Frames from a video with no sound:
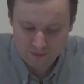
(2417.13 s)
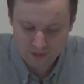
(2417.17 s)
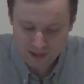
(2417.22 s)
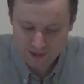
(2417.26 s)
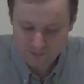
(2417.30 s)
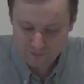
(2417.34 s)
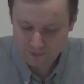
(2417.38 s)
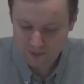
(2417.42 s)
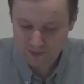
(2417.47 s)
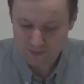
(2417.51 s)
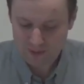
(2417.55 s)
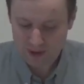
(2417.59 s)

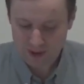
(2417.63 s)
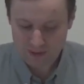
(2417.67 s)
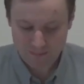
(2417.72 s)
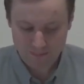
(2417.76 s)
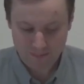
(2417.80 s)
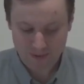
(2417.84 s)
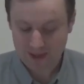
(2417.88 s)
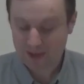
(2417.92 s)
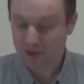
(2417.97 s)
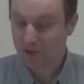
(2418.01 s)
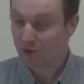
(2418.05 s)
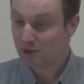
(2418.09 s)
whatever it
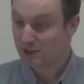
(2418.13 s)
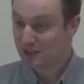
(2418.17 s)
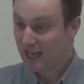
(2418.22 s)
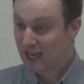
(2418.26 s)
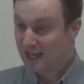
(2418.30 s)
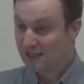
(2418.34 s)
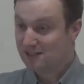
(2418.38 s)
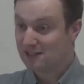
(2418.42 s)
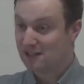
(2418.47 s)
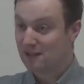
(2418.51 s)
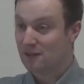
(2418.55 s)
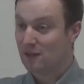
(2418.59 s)
might be. Your
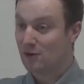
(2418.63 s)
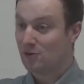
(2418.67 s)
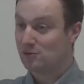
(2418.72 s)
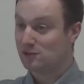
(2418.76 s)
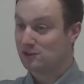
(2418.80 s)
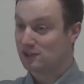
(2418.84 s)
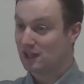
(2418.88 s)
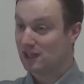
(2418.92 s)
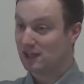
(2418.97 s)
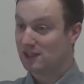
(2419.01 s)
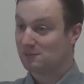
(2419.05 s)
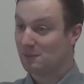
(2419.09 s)
taste in
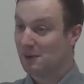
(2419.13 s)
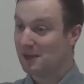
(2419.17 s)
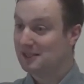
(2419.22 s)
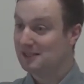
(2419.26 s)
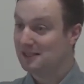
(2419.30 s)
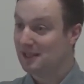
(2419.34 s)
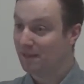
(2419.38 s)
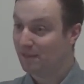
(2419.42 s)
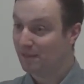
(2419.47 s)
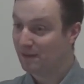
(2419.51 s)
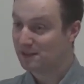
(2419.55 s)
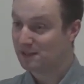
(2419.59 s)
those things
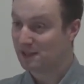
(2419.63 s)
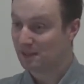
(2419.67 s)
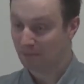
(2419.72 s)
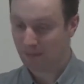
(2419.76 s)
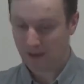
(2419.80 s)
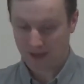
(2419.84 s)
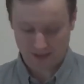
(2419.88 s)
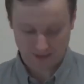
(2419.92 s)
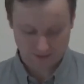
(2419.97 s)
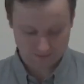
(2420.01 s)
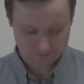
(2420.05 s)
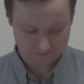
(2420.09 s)
might differ to
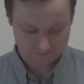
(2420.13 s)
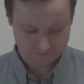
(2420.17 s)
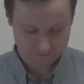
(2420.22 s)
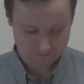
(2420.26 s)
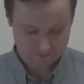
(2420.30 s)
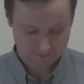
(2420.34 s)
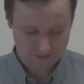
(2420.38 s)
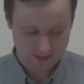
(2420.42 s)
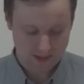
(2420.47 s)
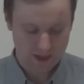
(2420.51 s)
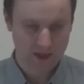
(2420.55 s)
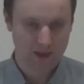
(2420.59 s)
mine.
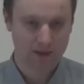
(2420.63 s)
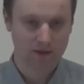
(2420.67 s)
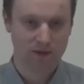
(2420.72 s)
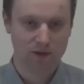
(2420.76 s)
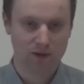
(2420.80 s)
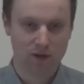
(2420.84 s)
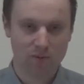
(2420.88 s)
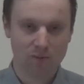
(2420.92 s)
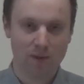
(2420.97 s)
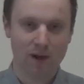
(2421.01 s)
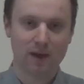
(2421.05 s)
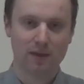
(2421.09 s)
Now,
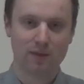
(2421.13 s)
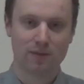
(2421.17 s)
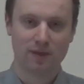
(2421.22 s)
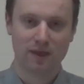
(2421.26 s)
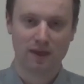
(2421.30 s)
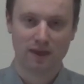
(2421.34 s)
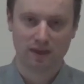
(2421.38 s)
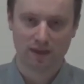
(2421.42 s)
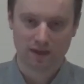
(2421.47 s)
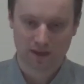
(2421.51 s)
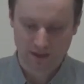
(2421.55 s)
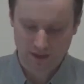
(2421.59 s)
you might
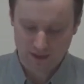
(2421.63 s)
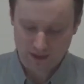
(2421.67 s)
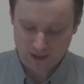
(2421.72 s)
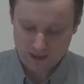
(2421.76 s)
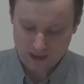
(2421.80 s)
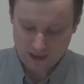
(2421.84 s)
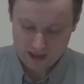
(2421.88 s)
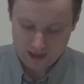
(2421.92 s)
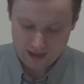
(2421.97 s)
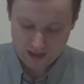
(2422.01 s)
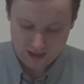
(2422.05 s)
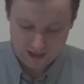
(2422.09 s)
think
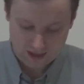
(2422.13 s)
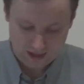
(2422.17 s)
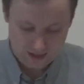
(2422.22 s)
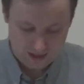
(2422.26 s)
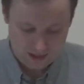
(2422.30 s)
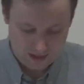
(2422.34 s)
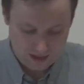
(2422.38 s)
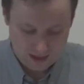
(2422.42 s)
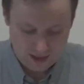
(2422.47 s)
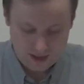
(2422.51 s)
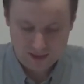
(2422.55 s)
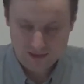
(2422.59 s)
uh,
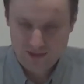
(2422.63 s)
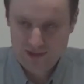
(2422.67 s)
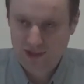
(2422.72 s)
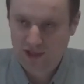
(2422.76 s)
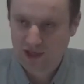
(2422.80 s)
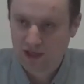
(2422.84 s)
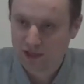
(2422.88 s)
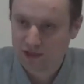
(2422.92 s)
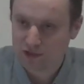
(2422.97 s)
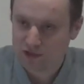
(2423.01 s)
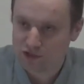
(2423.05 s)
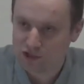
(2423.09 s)
a
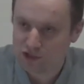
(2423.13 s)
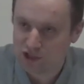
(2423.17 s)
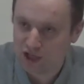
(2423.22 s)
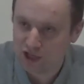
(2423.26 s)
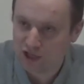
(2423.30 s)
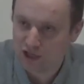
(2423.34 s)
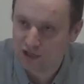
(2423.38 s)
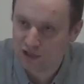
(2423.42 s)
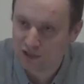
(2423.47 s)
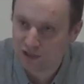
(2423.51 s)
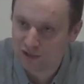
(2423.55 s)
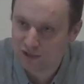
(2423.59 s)
certain
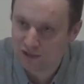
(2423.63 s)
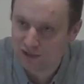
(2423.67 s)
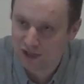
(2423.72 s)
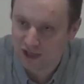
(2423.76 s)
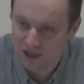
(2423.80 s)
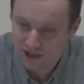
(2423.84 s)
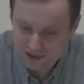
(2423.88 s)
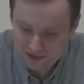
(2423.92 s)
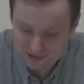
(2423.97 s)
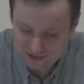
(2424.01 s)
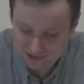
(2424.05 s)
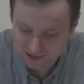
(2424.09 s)
shirt looks
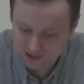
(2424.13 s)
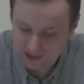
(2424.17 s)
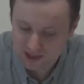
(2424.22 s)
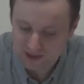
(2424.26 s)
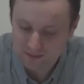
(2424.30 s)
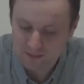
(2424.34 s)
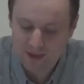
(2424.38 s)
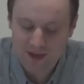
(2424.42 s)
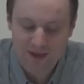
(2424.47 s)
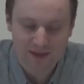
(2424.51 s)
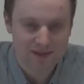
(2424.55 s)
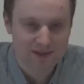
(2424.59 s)
nice, and
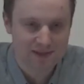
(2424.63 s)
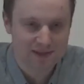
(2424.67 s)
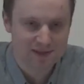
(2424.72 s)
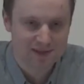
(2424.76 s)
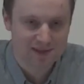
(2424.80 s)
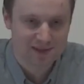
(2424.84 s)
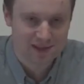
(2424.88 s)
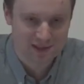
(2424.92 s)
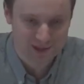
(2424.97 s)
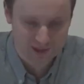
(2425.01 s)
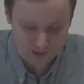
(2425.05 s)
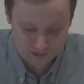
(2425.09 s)
I might
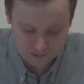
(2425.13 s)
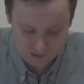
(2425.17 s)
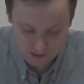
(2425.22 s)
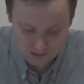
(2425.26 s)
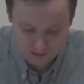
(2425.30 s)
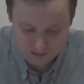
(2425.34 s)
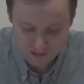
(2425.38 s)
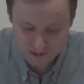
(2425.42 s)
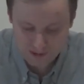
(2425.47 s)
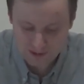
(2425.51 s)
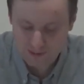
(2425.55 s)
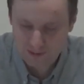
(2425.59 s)

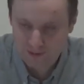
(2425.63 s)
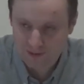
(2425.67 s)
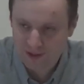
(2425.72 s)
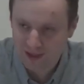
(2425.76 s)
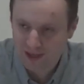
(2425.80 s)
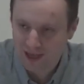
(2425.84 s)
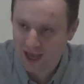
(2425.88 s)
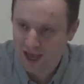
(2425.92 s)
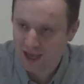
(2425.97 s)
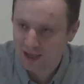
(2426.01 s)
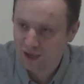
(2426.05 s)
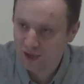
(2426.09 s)
disagree with you.
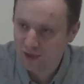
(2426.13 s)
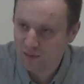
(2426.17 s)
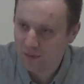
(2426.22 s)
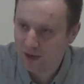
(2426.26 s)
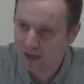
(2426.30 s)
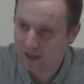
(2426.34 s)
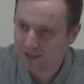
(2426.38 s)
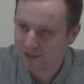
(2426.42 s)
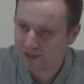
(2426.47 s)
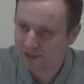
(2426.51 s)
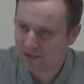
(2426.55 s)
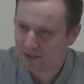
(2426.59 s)
Uh, you
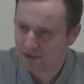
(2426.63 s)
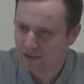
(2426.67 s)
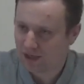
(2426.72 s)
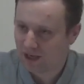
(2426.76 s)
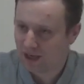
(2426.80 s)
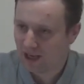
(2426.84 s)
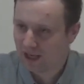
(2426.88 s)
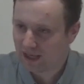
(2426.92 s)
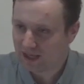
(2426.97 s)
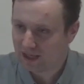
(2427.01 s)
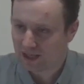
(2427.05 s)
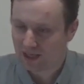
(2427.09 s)
might
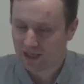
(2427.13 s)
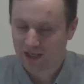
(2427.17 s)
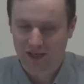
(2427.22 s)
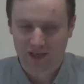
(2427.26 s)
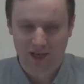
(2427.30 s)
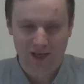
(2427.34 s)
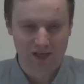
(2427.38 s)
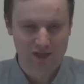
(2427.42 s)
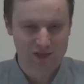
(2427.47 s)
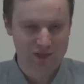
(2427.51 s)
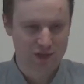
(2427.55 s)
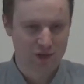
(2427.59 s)
like
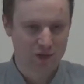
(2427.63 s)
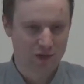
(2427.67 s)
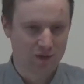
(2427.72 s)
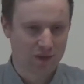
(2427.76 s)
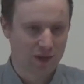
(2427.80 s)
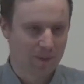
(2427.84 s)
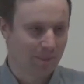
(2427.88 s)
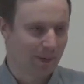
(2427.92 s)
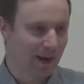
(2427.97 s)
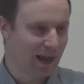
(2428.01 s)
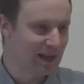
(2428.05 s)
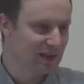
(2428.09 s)
a, a,
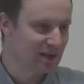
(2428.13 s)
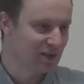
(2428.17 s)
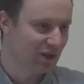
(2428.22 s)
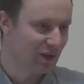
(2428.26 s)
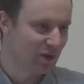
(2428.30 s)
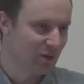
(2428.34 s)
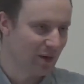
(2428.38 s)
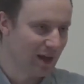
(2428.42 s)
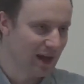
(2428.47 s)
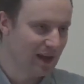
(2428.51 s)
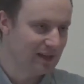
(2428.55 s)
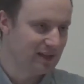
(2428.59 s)
song that plays
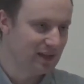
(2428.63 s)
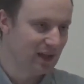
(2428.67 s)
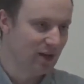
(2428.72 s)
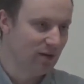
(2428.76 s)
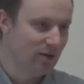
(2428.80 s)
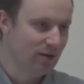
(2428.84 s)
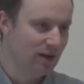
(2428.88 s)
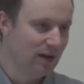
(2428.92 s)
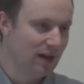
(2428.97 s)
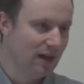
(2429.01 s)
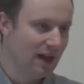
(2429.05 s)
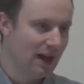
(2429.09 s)
on the
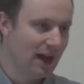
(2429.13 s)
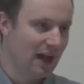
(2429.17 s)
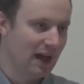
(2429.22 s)
radio,